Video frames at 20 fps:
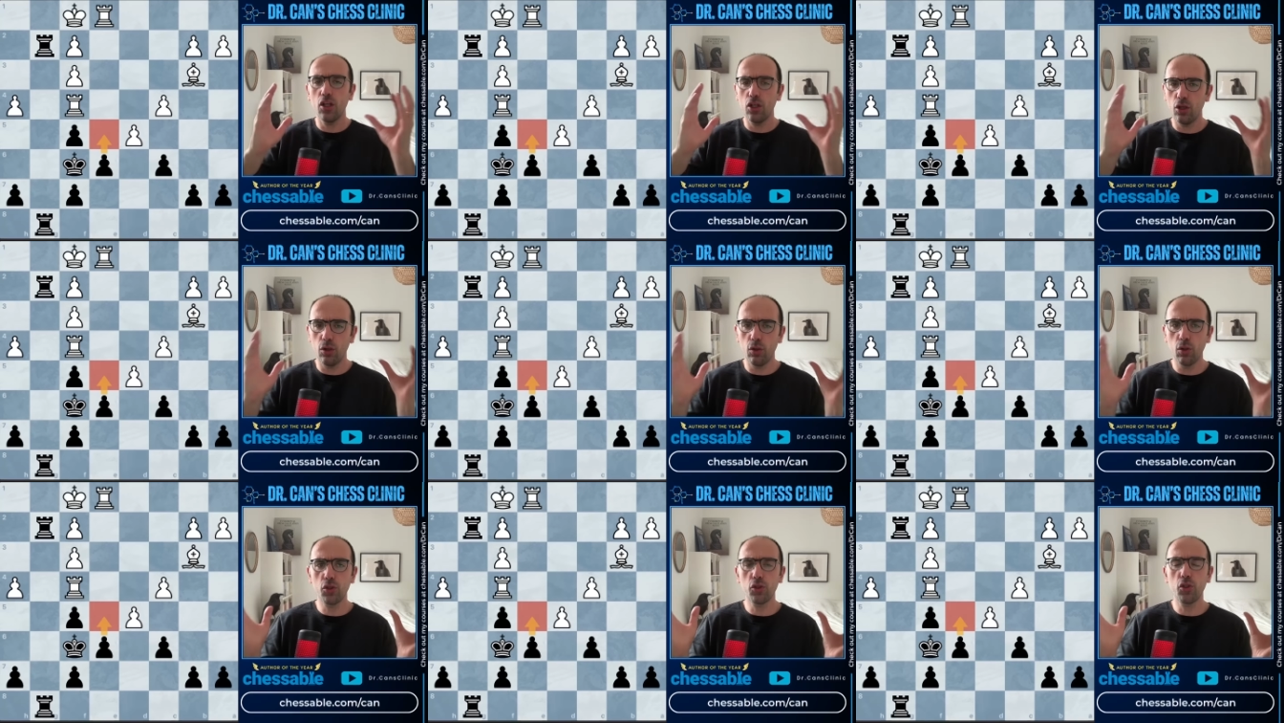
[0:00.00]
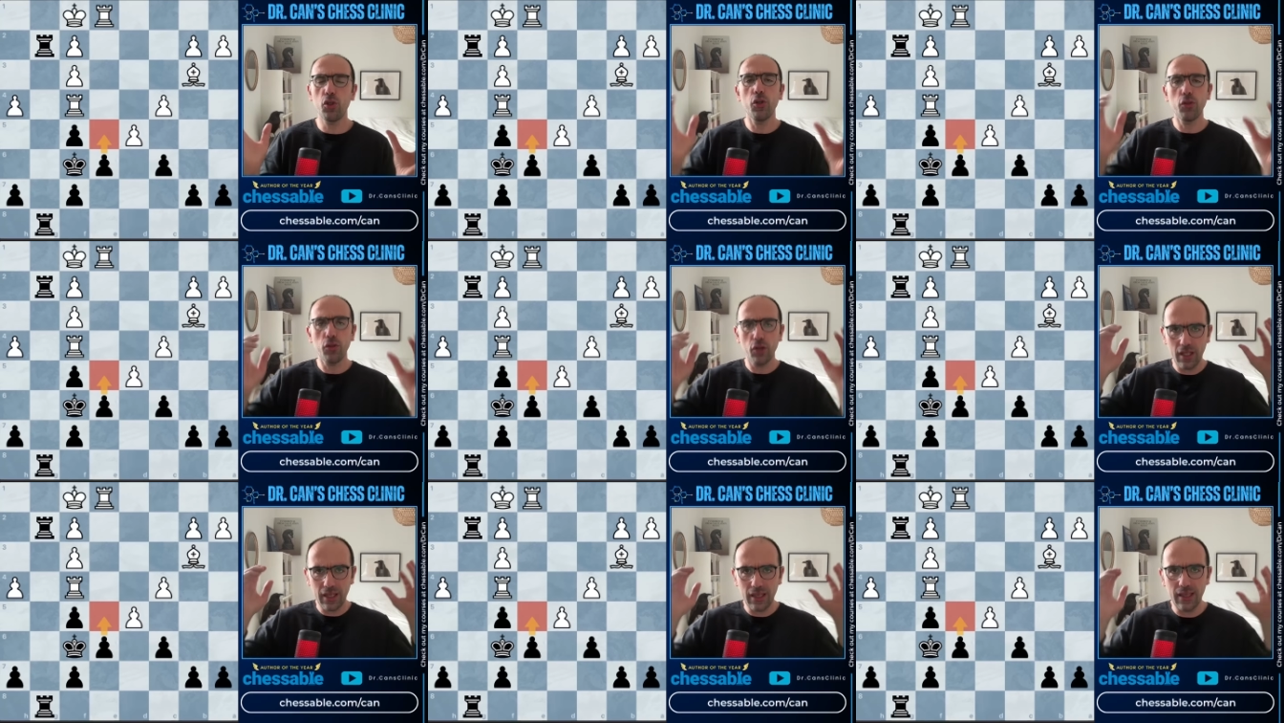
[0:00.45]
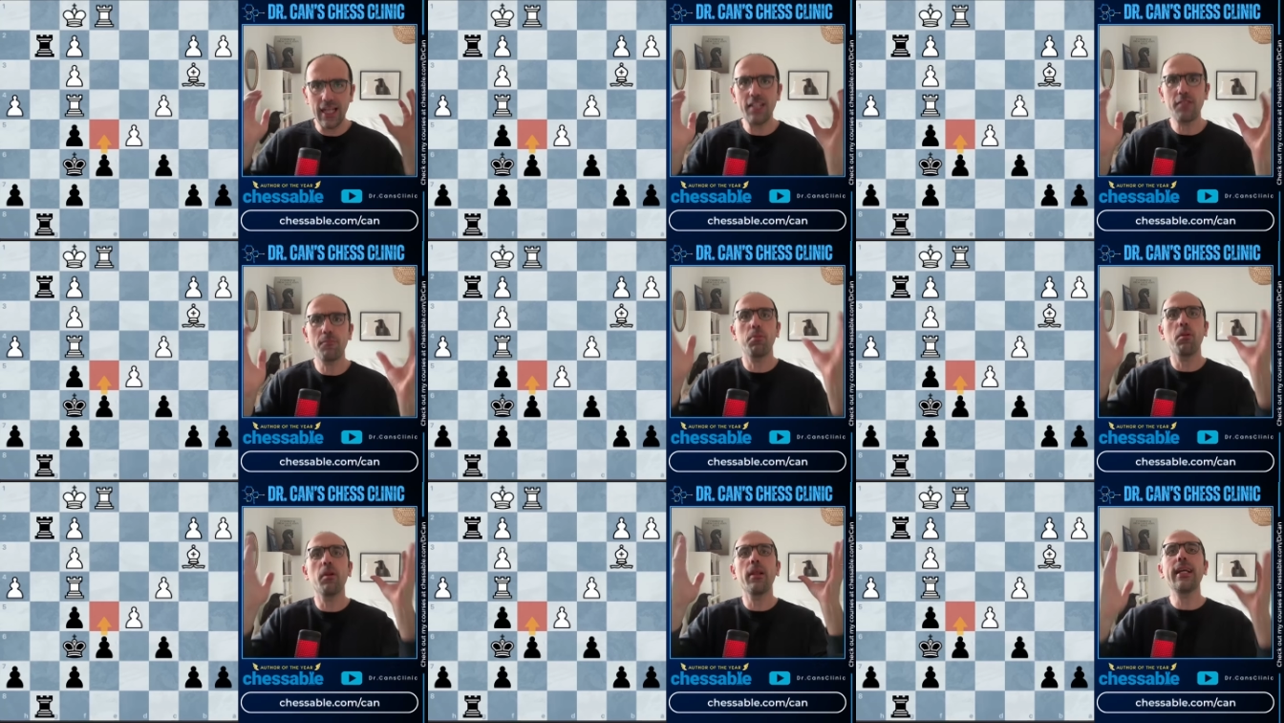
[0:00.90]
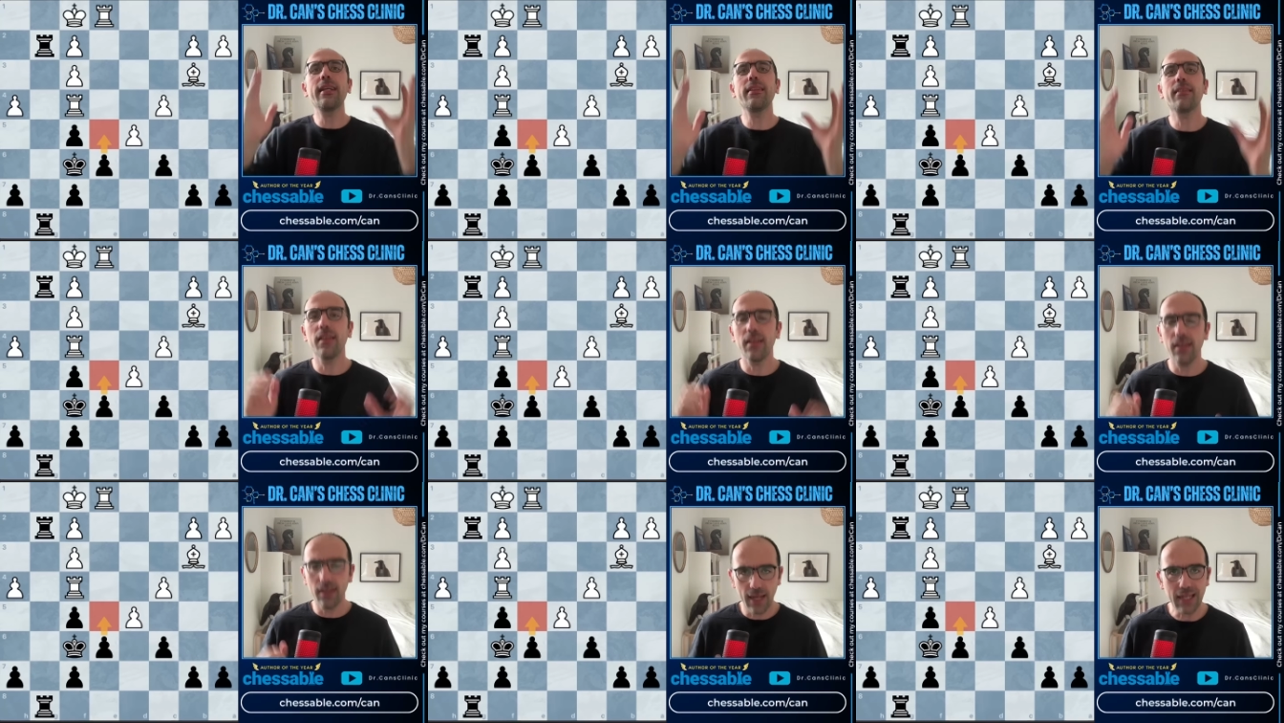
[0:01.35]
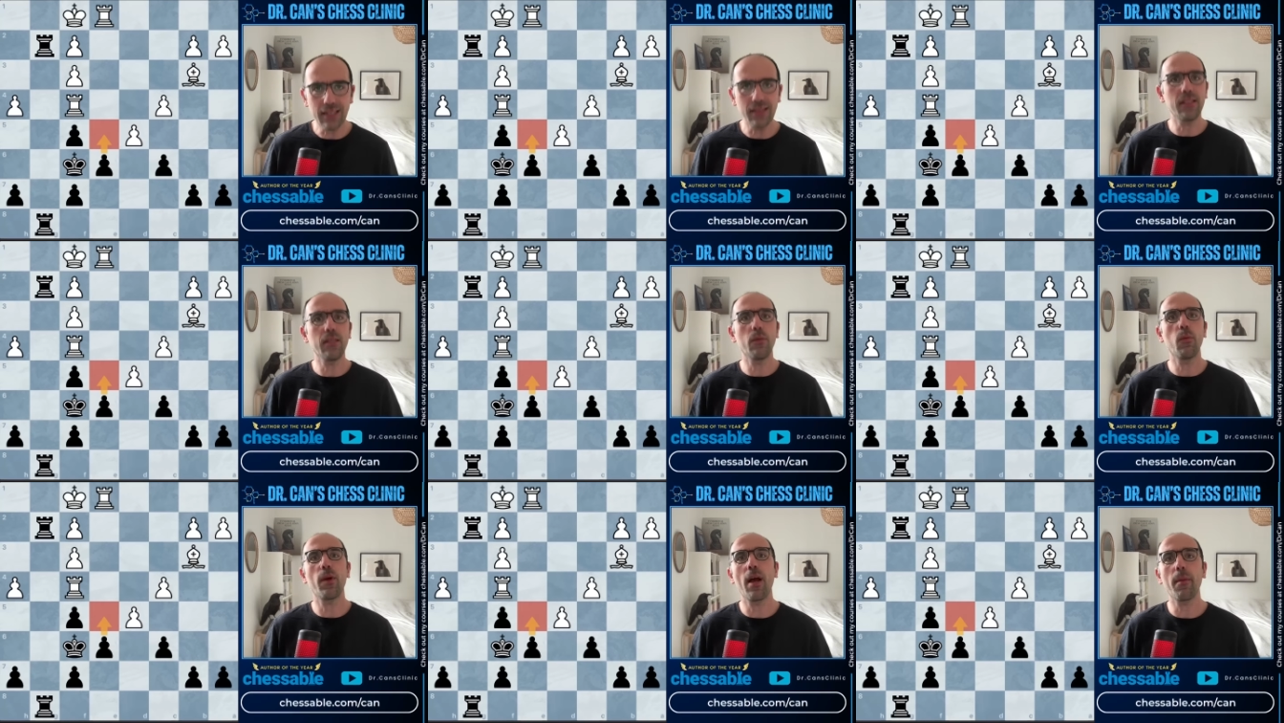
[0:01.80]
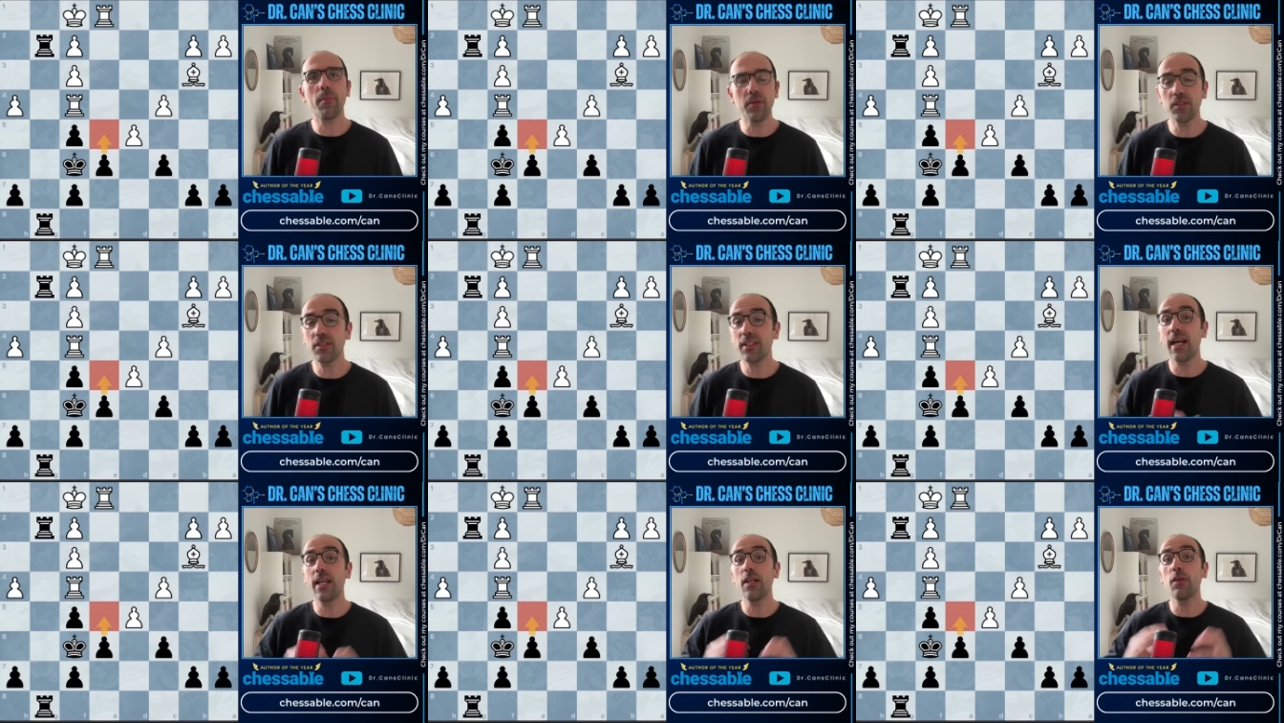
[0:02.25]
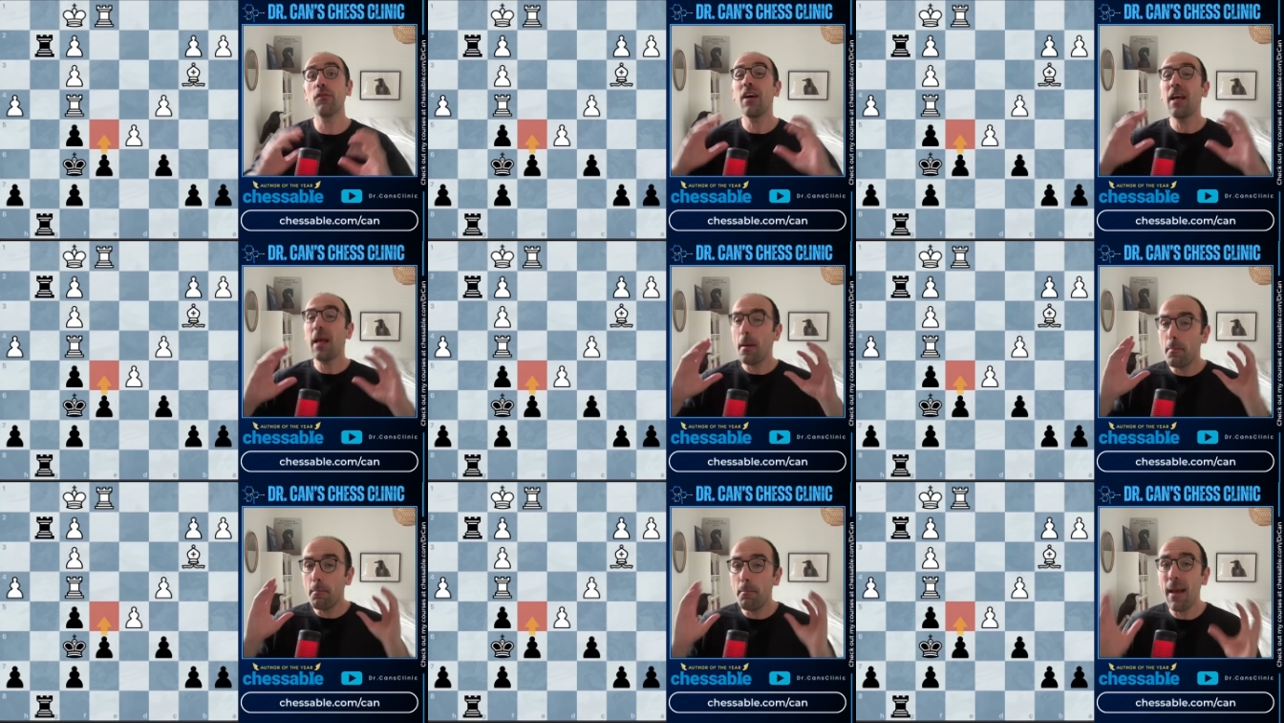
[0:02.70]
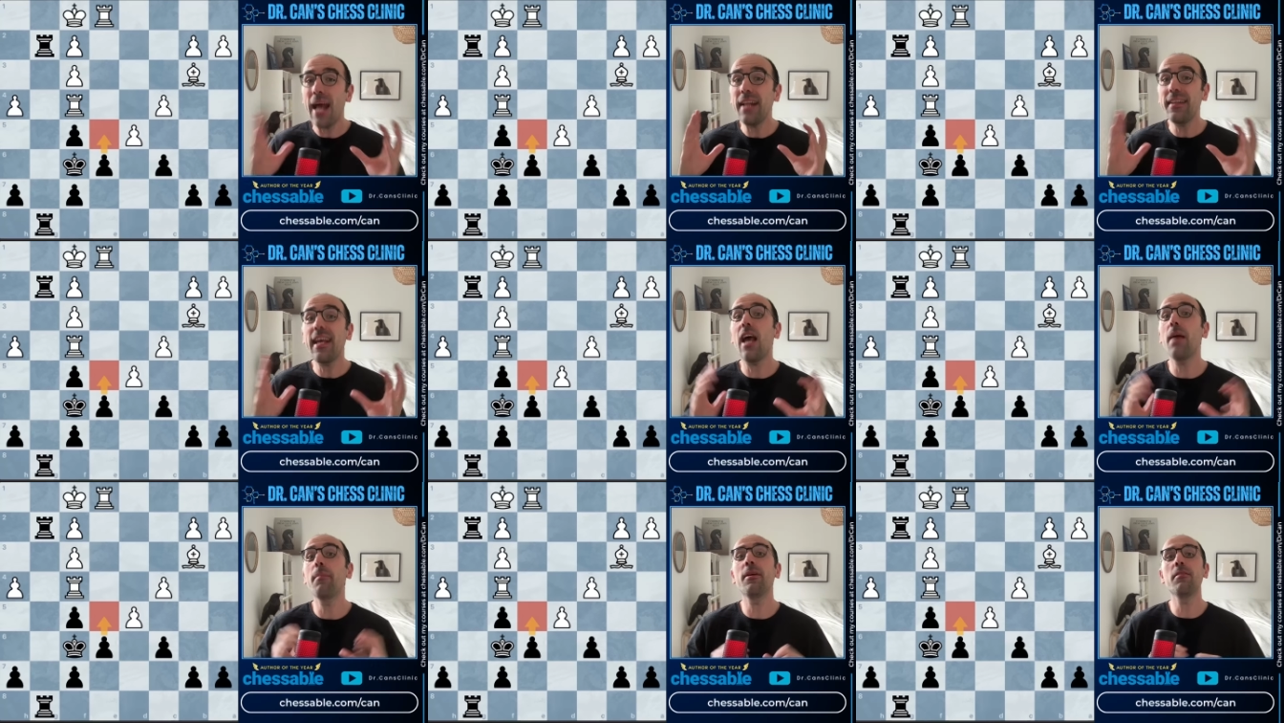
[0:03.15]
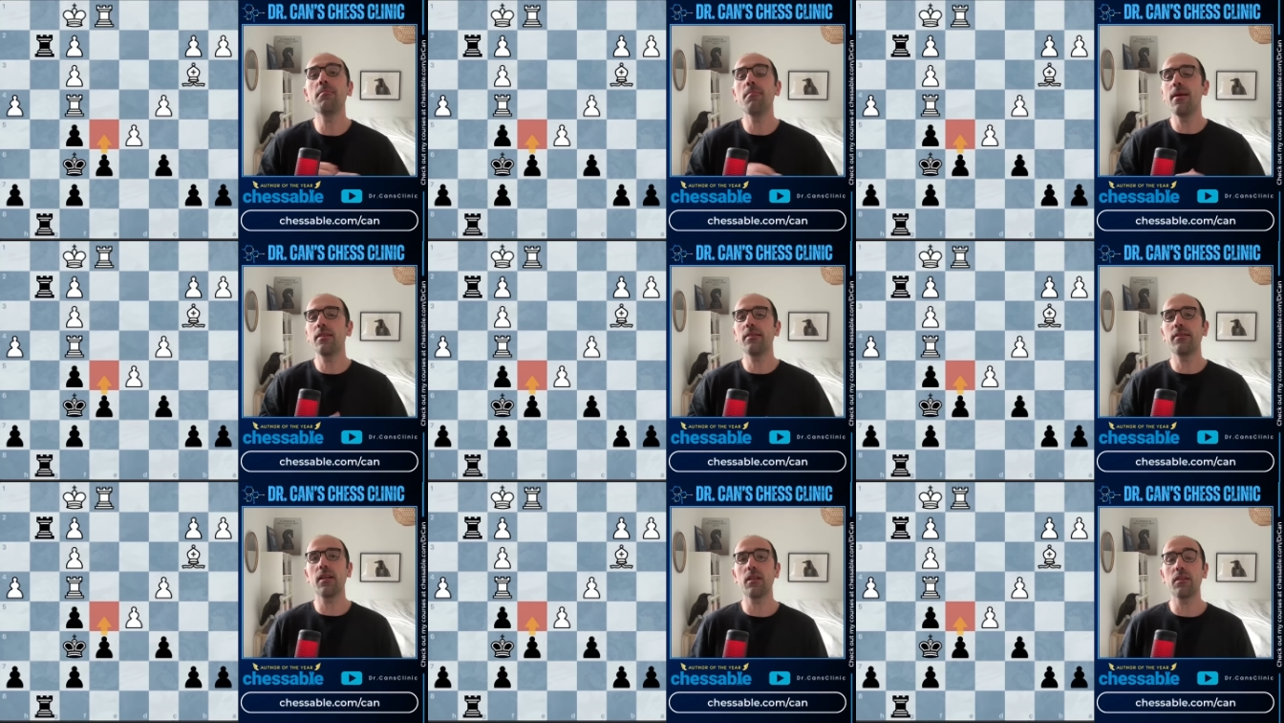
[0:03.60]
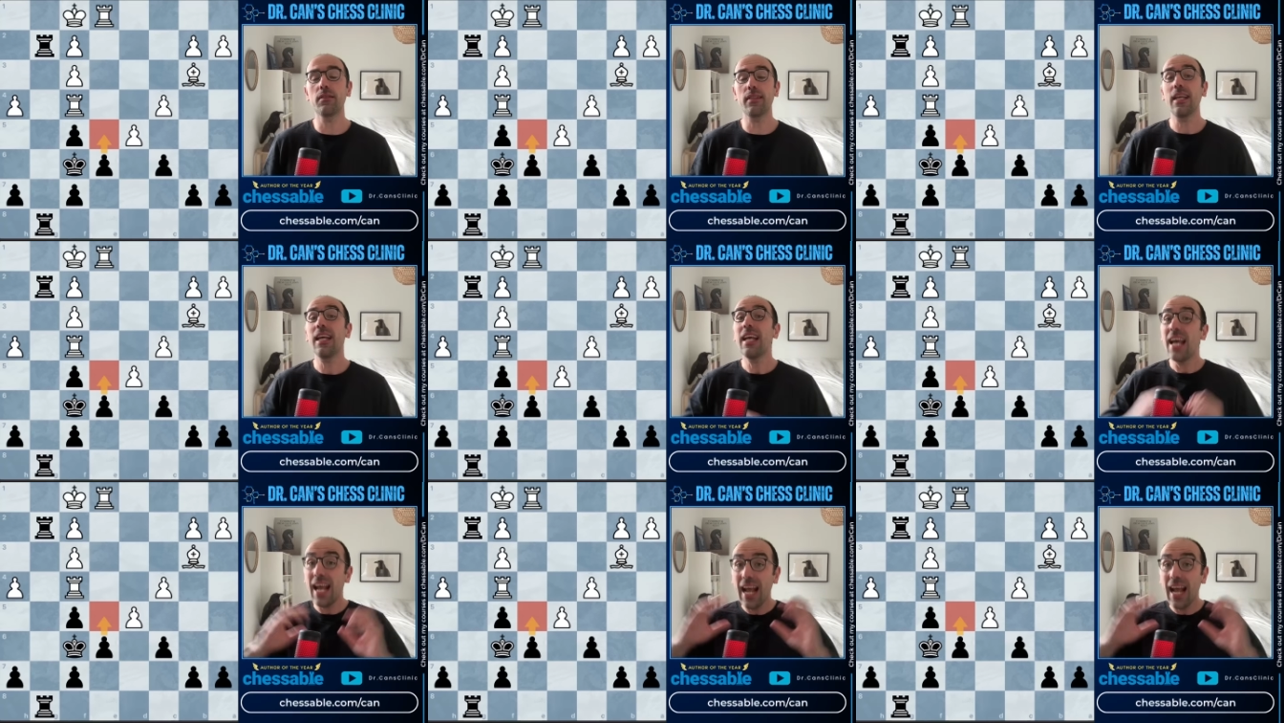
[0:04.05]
looks good, let's play it and see what happens kind of bad habit mentality.